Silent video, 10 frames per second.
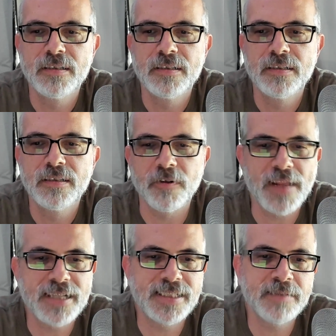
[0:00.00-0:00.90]
So if
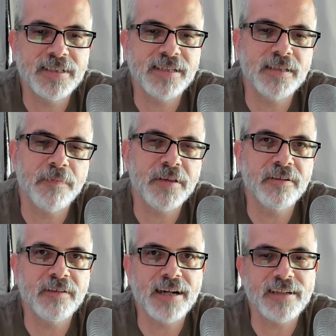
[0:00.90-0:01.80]
that seems like something
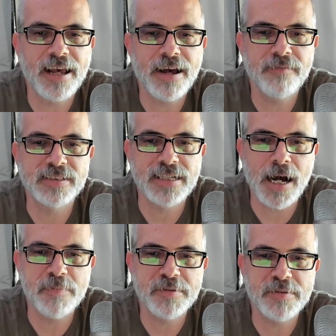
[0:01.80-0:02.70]
you'd like to have as an
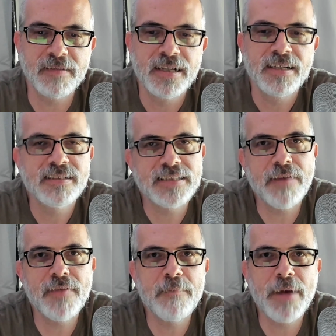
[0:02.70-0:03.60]
option,
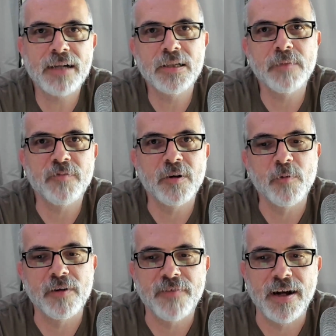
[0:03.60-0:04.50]
save that backed up
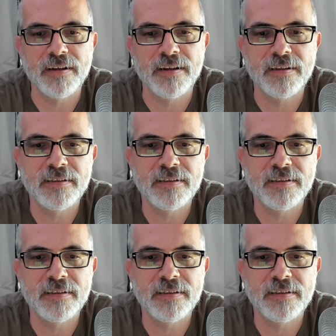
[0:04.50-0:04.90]
firmware file.